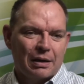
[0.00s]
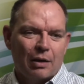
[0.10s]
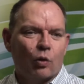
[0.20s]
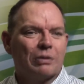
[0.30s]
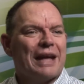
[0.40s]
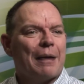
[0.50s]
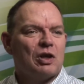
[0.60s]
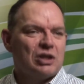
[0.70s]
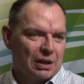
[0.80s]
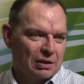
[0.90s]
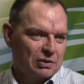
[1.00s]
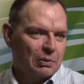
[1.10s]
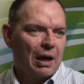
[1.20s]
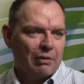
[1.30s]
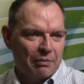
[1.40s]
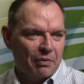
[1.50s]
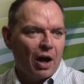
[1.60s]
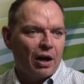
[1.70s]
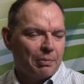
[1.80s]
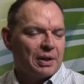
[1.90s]
or damaging to our
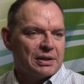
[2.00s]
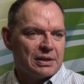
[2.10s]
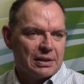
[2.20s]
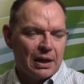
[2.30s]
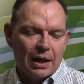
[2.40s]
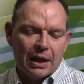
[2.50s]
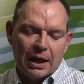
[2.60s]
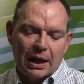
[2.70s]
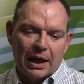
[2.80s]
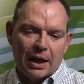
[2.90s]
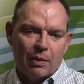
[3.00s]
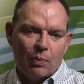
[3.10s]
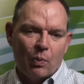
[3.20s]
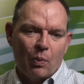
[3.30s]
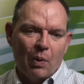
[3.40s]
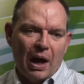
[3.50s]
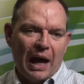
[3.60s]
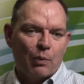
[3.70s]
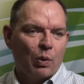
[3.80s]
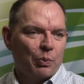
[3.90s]
environment.
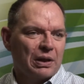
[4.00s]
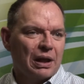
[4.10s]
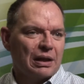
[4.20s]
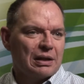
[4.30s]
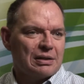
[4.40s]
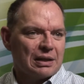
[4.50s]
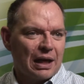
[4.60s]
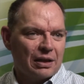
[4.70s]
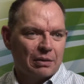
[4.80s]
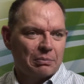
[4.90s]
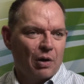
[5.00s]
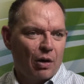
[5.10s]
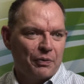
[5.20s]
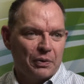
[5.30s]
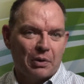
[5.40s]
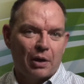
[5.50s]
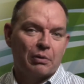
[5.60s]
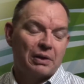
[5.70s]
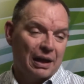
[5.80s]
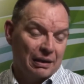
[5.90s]
And what we need is to get them off the
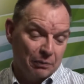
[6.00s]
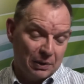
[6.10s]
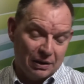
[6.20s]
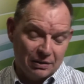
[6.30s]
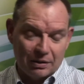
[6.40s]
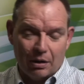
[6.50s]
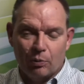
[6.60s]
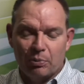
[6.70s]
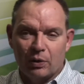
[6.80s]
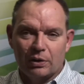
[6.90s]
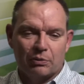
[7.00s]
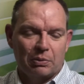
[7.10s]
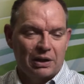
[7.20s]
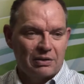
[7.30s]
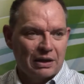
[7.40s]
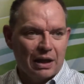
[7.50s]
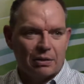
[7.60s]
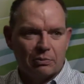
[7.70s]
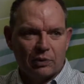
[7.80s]
road, and with these old boilers we need to get them